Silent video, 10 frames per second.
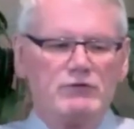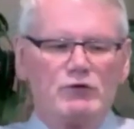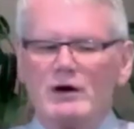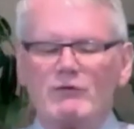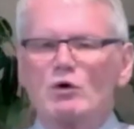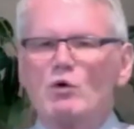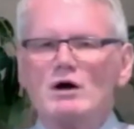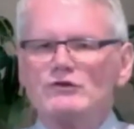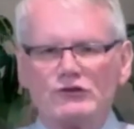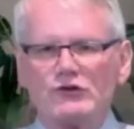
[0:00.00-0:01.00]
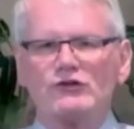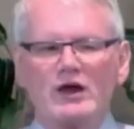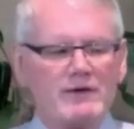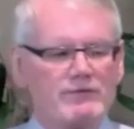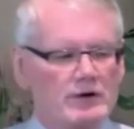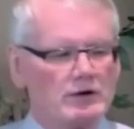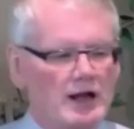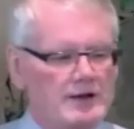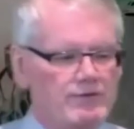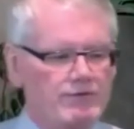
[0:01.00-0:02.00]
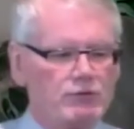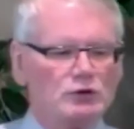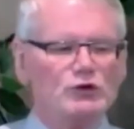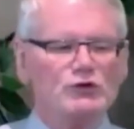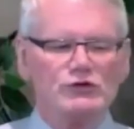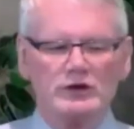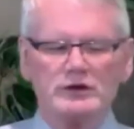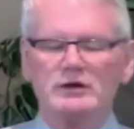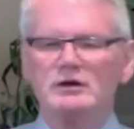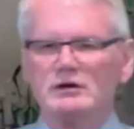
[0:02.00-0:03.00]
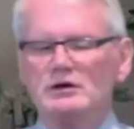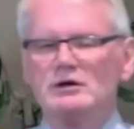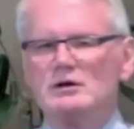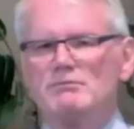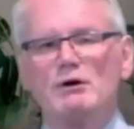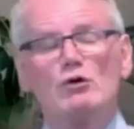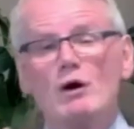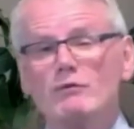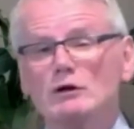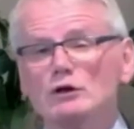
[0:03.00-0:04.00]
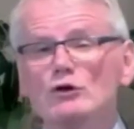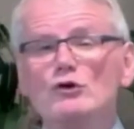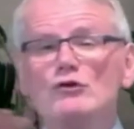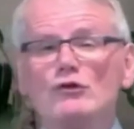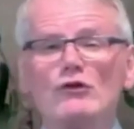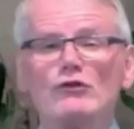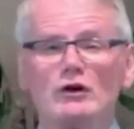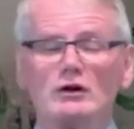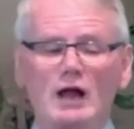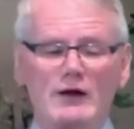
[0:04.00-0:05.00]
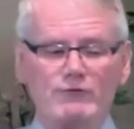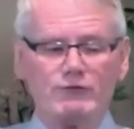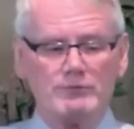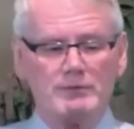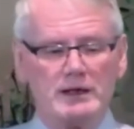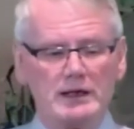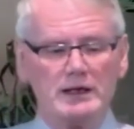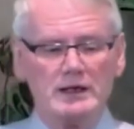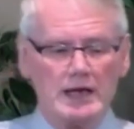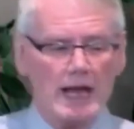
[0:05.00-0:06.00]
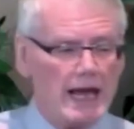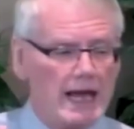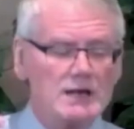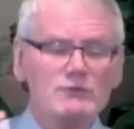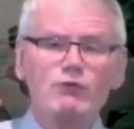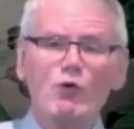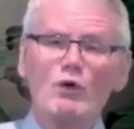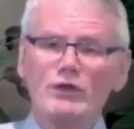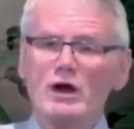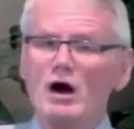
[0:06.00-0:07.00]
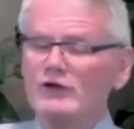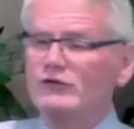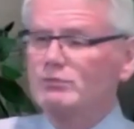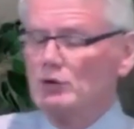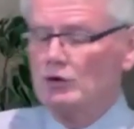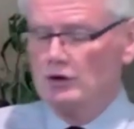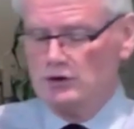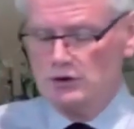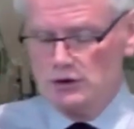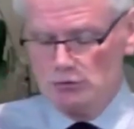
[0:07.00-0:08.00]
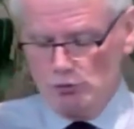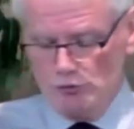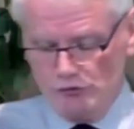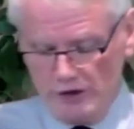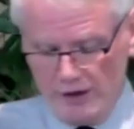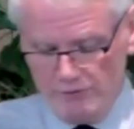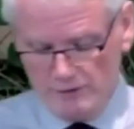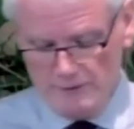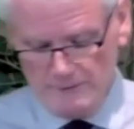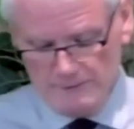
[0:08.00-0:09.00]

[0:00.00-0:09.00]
Whoever wants to save their life will lose it, but whoever loses their life for me and for the gospel will save it.